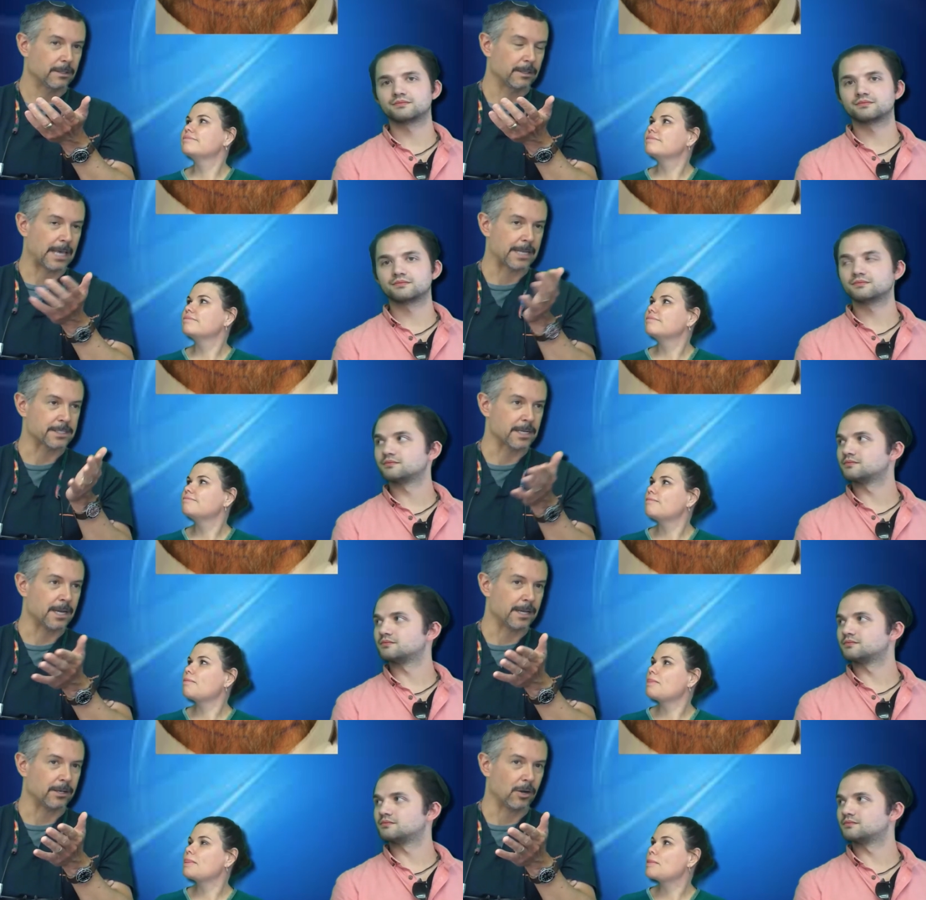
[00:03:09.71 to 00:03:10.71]
Speaker 1: That
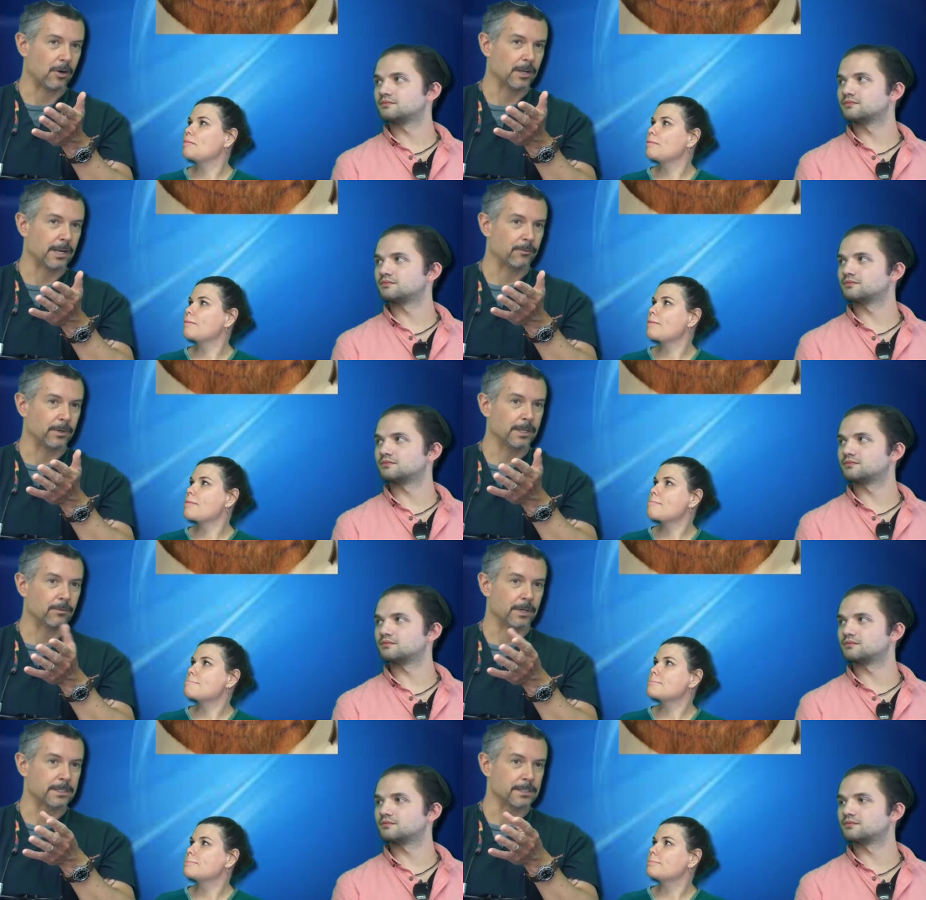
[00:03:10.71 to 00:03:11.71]
aside, all I really
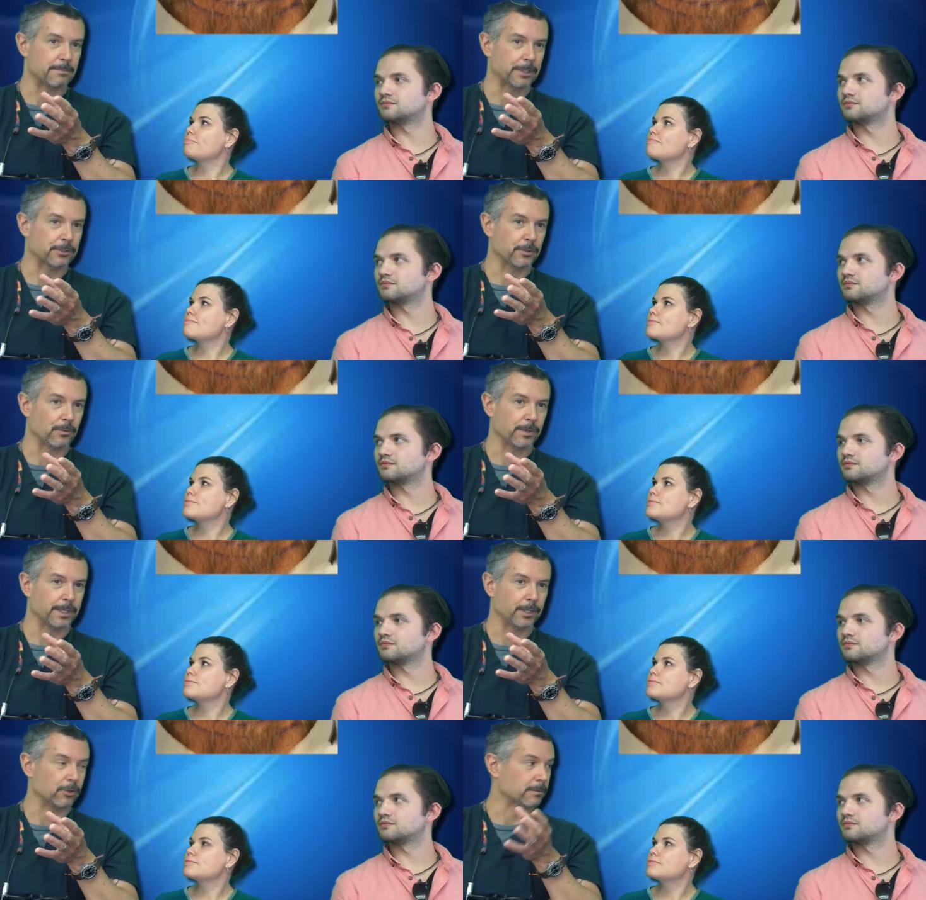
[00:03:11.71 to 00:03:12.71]
want is a picture of the way you looked